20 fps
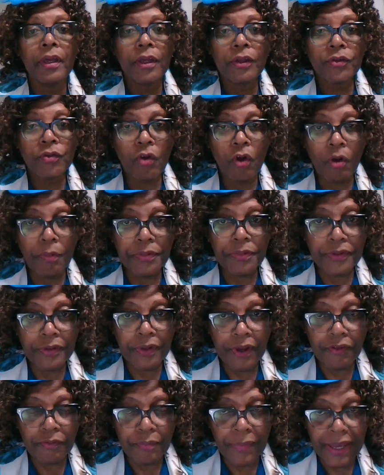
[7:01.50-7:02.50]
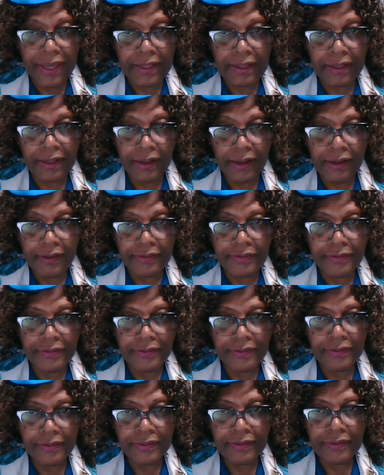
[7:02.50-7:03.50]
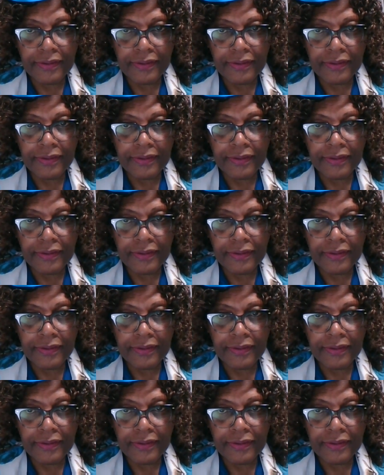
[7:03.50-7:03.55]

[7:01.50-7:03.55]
to observe my class,